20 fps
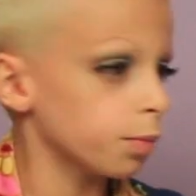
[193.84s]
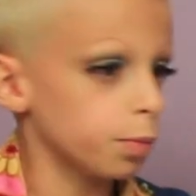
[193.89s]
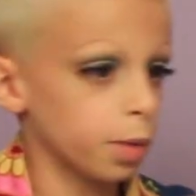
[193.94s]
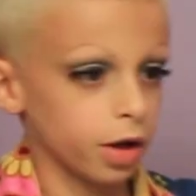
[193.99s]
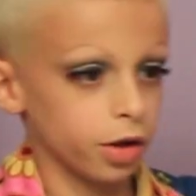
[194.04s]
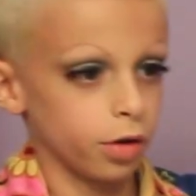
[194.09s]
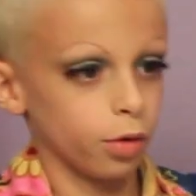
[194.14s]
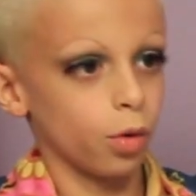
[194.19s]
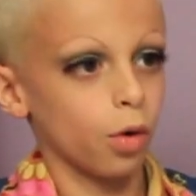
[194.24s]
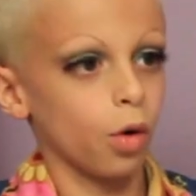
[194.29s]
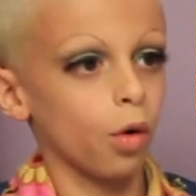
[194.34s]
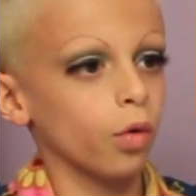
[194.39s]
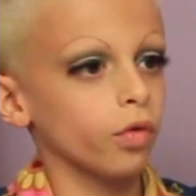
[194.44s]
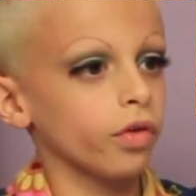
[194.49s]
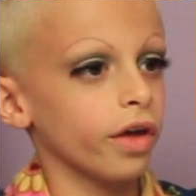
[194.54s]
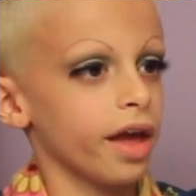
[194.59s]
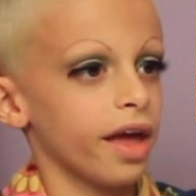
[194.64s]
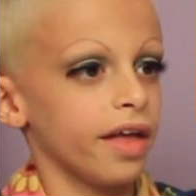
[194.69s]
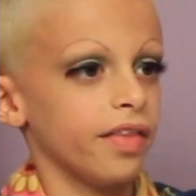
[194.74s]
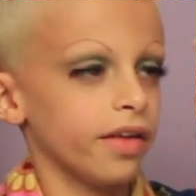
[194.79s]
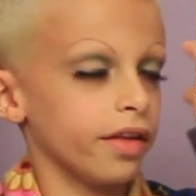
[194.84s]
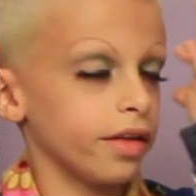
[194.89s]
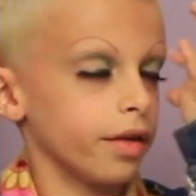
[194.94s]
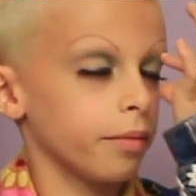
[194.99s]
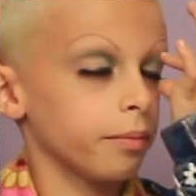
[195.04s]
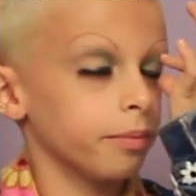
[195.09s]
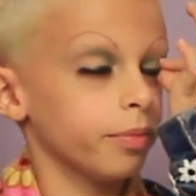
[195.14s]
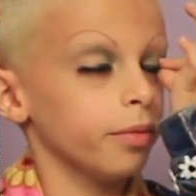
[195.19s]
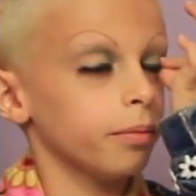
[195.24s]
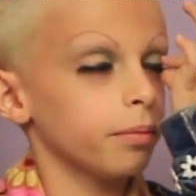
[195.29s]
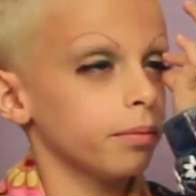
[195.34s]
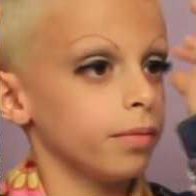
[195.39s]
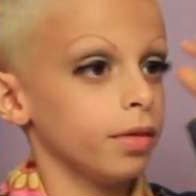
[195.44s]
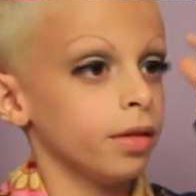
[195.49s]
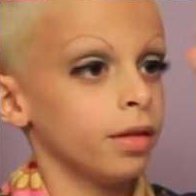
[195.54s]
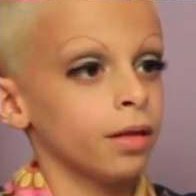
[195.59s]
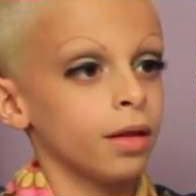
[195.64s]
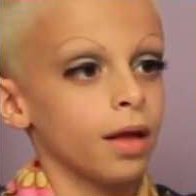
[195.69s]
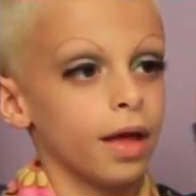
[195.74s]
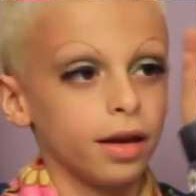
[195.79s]
Where you hold it and then you boop,
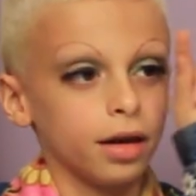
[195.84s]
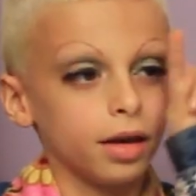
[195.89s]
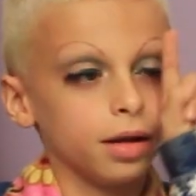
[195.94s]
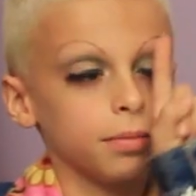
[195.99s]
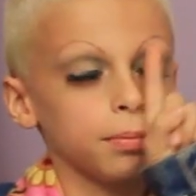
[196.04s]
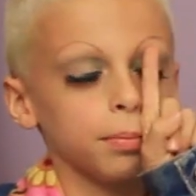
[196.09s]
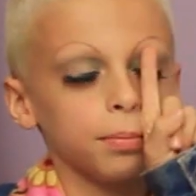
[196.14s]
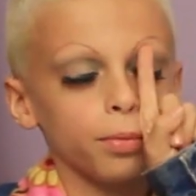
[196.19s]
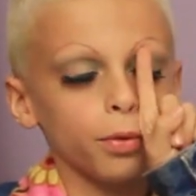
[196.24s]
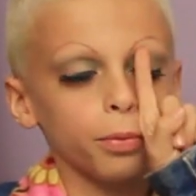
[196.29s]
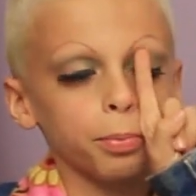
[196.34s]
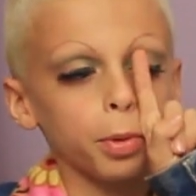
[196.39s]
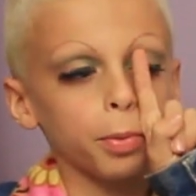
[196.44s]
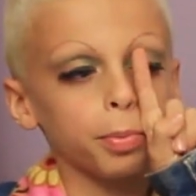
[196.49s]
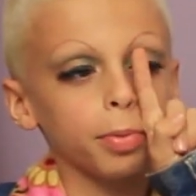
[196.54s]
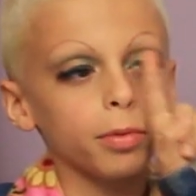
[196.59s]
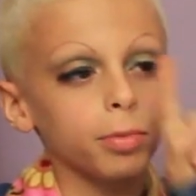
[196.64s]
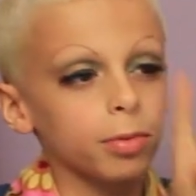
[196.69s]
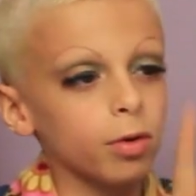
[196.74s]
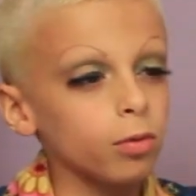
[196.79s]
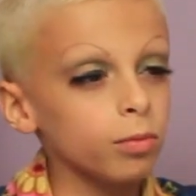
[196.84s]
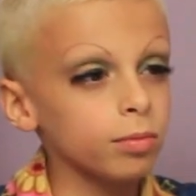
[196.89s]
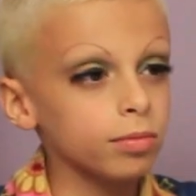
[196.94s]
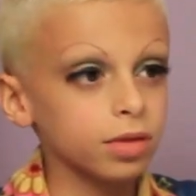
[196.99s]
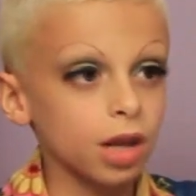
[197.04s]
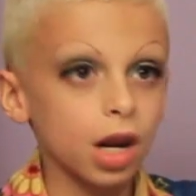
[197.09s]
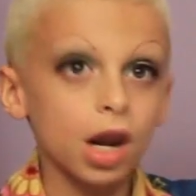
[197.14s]
and then boop, boop, boop,